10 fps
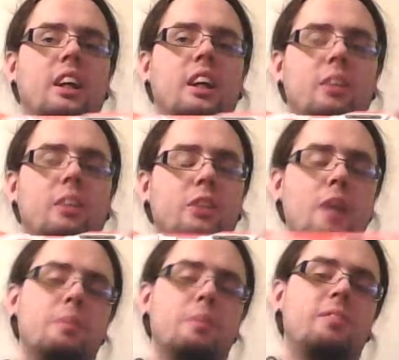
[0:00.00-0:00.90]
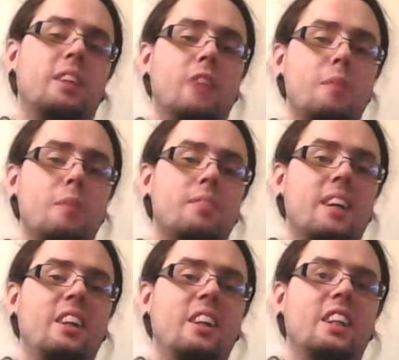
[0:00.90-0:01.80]
With rapid
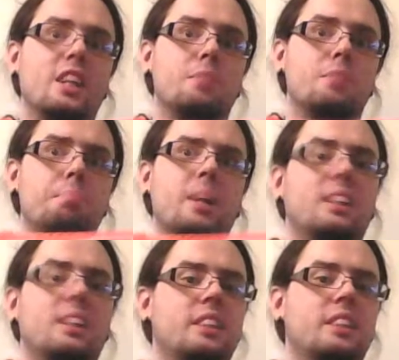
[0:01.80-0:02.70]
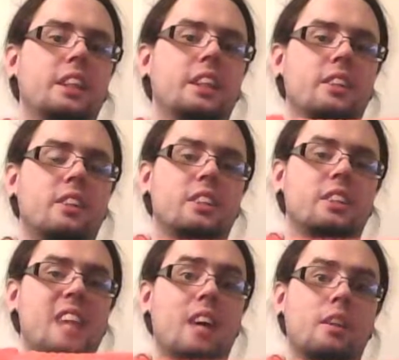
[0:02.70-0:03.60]
firing, it's barely slinging the darts
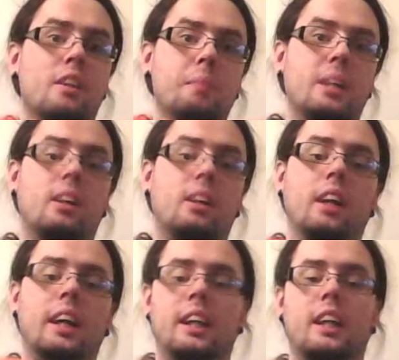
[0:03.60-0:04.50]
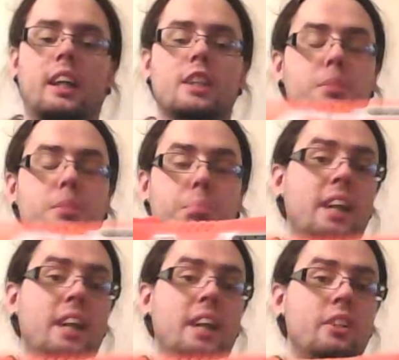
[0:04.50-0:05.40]
out of the barrel, and it's
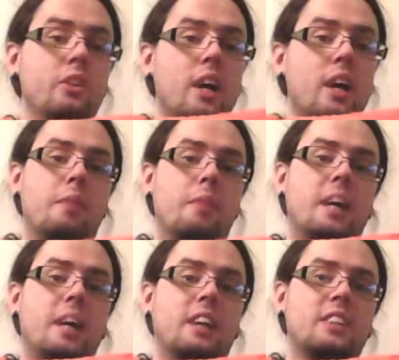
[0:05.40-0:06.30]
brand new out of the box.